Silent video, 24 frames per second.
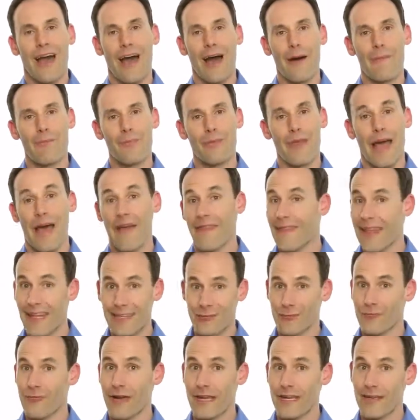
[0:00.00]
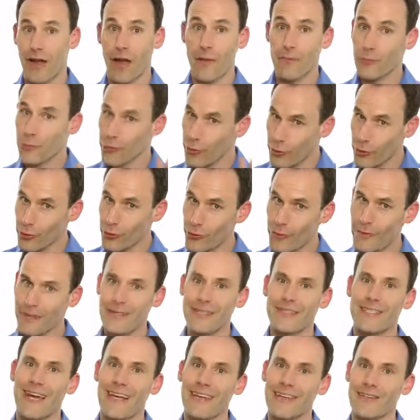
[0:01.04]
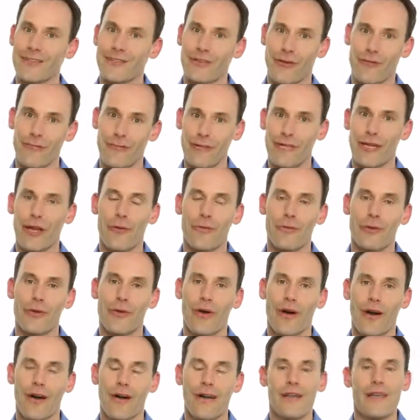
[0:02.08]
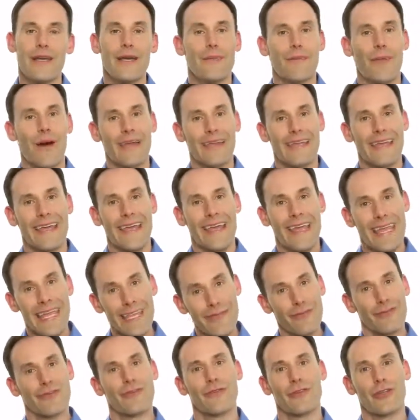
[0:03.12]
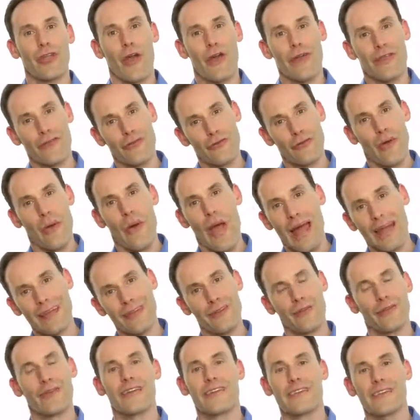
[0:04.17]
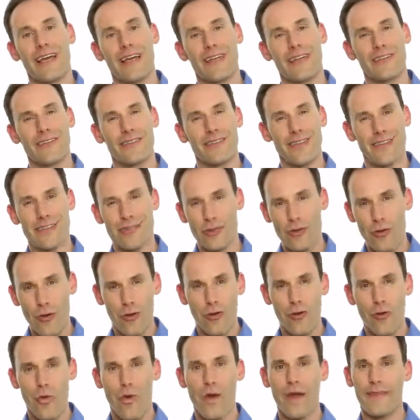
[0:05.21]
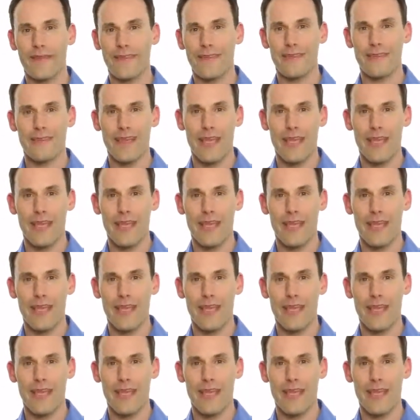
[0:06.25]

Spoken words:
And that's great. I'm sure you're doing the challenges. I really hope you are. But even going through and doing the challenges is not quite the